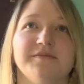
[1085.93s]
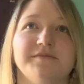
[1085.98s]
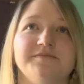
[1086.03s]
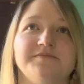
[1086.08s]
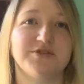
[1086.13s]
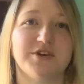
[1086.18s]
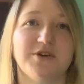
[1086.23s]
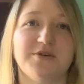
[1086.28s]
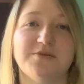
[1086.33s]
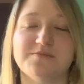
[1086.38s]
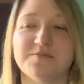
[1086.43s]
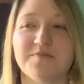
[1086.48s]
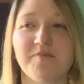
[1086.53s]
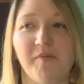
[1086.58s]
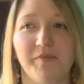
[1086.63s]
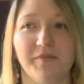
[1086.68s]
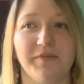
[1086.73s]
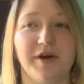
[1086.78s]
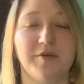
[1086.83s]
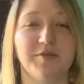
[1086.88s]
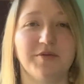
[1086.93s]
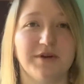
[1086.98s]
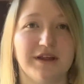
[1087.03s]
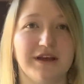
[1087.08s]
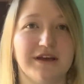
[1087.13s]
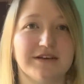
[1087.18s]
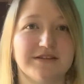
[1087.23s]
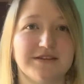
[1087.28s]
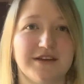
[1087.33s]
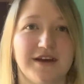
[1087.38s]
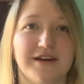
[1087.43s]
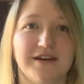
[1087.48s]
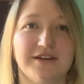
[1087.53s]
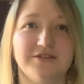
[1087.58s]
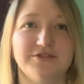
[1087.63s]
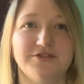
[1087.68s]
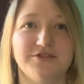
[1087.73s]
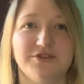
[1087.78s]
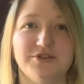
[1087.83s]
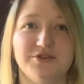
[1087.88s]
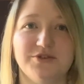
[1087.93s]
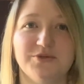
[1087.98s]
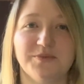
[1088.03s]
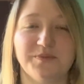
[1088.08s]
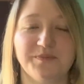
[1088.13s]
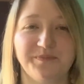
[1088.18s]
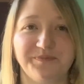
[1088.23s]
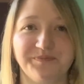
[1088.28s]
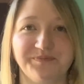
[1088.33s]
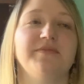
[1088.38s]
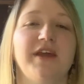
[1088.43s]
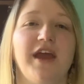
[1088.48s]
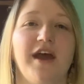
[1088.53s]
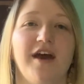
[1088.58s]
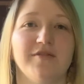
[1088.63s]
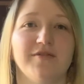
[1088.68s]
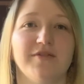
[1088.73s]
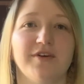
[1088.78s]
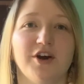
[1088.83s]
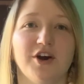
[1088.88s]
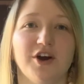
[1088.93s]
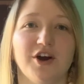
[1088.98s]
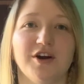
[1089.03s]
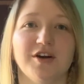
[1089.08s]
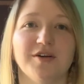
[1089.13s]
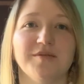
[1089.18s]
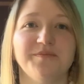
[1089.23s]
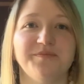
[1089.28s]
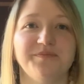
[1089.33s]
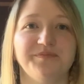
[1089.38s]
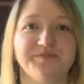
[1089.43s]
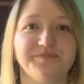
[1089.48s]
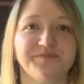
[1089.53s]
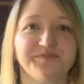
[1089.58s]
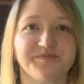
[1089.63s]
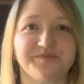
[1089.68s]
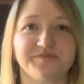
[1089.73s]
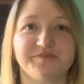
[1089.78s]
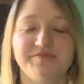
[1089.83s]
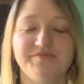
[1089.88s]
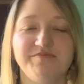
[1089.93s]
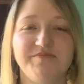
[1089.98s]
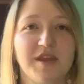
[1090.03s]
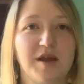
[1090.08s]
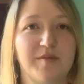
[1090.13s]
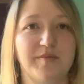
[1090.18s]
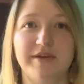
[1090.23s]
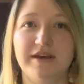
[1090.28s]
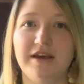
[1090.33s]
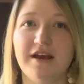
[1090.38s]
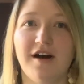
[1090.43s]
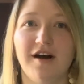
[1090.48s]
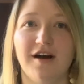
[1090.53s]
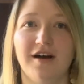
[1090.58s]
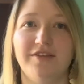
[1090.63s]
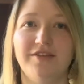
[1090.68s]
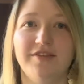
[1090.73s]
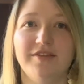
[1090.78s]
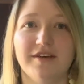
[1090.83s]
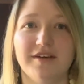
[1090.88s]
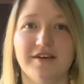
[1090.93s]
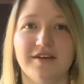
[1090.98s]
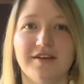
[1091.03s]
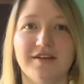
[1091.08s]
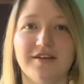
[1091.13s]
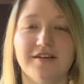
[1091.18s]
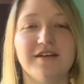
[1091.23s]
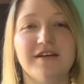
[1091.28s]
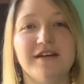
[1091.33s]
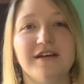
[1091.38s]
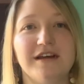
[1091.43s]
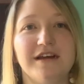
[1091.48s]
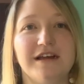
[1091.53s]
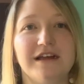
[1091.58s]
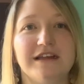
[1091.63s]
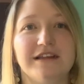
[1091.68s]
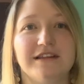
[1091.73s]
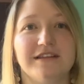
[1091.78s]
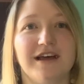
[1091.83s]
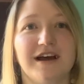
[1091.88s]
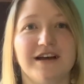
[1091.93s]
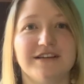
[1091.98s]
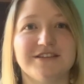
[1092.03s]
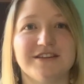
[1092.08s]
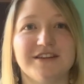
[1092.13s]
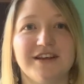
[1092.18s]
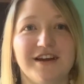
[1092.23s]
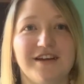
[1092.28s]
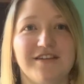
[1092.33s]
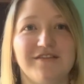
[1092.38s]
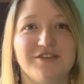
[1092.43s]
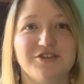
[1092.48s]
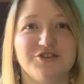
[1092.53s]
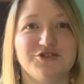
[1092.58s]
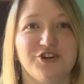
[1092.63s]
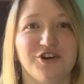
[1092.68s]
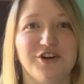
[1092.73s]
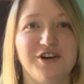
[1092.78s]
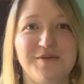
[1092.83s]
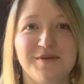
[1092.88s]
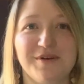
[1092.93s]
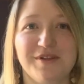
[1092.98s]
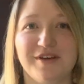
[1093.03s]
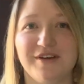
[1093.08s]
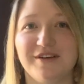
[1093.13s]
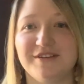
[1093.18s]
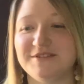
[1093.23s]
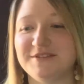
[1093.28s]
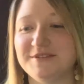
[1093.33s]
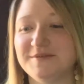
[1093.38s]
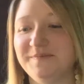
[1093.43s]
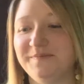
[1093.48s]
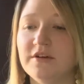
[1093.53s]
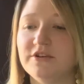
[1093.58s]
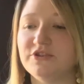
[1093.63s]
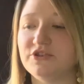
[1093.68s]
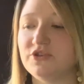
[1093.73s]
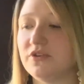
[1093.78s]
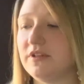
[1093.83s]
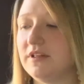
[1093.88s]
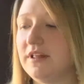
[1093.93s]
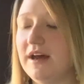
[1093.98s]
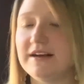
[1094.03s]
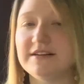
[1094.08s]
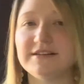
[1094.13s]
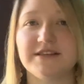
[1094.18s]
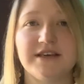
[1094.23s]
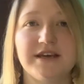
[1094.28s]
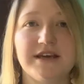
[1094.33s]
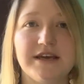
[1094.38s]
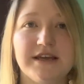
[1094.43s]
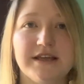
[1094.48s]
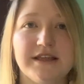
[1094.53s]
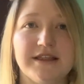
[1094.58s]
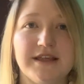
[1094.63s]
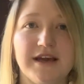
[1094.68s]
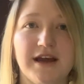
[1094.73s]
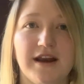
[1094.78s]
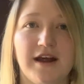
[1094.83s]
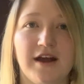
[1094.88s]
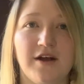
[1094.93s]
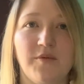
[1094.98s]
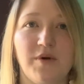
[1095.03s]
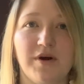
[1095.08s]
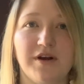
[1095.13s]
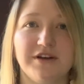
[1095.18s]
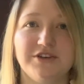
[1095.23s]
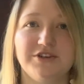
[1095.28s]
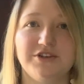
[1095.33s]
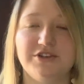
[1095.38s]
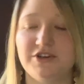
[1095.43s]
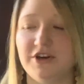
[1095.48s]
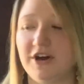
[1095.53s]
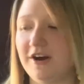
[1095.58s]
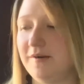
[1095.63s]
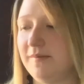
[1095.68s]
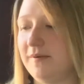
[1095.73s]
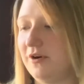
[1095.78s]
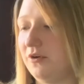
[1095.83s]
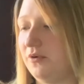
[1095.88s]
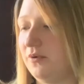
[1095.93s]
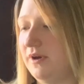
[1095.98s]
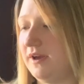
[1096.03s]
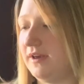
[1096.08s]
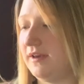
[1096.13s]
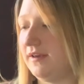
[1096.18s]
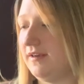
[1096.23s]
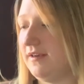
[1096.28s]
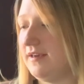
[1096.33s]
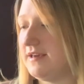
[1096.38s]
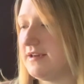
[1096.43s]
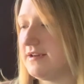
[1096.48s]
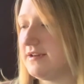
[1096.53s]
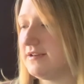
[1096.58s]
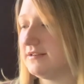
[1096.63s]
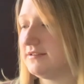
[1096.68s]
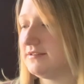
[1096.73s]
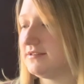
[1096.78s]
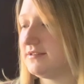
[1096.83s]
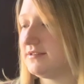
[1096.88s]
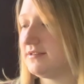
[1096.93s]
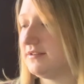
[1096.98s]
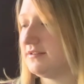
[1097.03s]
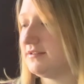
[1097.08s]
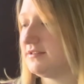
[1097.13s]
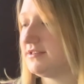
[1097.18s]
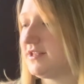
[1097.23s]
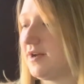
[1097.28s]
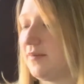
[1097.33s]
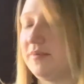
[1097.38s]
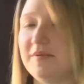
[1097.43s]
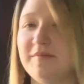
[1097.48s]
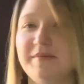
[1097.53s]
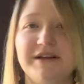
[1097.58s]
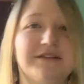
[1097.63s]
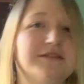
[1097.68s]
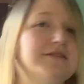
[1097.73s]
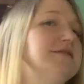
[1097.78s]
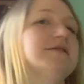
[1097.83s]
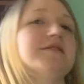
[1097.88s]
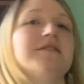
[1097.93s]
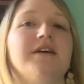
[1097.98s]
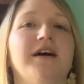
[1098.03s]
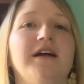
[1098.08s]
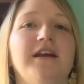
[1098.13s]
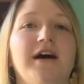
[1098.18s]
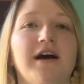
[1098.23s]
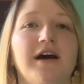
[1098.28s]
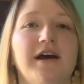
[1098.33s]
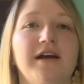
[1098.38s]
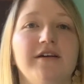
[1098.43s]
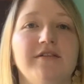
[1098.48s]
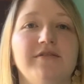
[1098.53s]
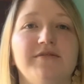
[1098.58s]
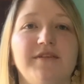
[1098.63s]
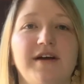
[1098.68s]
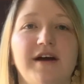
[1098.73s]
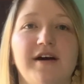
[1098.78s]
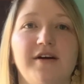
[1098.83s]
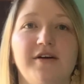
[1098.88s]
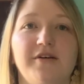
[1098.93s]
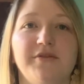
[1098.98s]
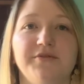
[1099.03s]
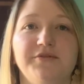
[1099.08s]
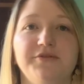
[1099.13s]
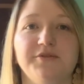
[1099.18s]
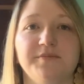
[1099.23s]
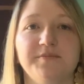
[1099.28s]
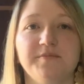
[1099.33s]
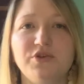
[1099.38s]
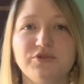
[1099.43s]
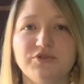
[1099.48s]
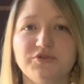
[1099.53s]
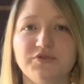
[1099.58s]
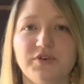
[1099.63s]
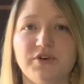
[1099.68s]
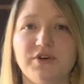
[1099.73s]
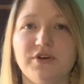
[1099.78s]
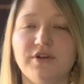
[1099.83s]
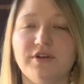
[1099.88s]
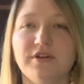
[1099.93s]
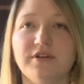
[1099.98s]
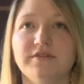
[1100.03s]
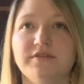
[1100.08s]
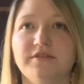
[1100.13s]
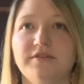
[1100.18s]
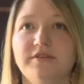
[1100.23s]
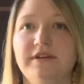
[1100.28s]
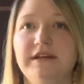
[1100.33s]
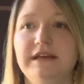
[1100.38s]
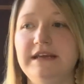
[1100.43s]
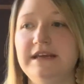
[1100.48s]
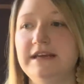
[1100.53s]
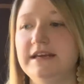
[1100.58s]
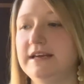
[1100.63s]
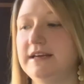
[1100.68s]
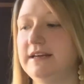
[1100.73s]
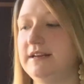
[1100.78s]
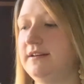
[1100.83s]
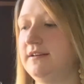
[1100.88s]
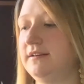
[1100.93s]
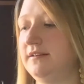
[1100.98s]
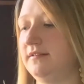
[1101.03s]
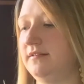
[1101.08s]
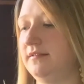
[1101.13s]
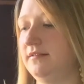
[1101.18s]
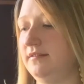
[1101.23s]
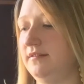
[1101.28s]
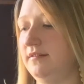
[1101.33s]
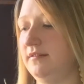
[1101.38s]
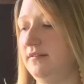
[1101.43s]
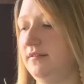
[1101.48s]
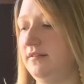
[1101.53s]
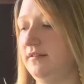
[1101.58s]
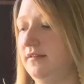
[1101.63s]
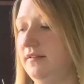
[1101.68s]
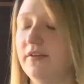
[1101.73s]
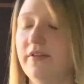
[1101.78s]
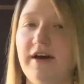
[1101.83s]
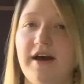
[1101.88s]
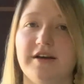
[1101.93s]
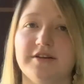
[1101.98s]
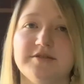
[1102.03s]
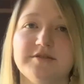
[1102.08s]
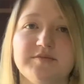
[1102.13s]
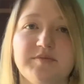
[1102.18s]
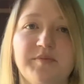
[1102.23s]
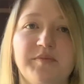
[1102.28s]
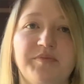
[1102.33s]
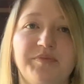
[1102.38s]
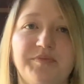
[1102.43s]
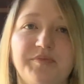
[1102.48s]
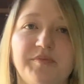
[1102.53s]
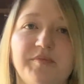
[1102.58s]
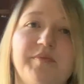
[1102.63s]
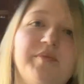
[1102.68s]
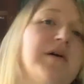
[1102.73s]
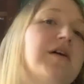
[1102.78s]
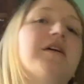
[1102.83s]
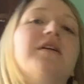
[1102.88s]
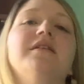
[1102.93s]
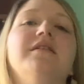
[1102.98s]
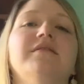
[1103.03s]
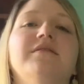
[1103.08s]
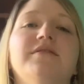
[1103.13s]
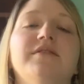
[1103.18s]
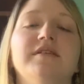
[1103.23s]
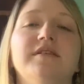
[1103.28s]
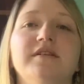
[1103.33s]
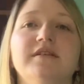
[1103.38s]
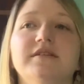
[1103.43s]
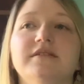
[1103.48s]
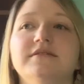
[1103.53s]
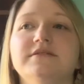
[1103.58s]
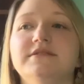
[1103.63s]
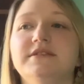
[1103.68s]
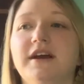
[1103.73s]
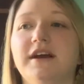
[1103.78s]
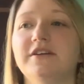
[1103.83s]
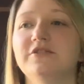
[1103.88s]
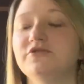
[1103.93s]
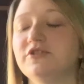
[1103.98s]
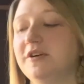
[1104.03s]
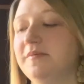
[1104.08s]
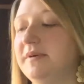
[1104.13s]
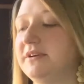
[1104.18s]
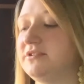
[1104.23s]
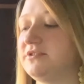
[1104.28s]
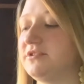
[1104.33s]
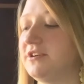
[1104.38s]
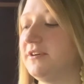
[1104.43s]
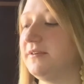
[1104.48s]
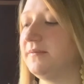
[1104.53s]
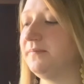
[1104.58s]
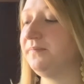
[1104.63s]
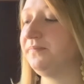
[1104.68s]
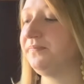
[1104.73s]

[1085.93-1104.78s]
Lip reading: So I'm really excited to have her be on the last leg of this journey with us. So the last thing that I wanted to talk about quick is supplements that I have found useful in the last part of the 2nd trimester.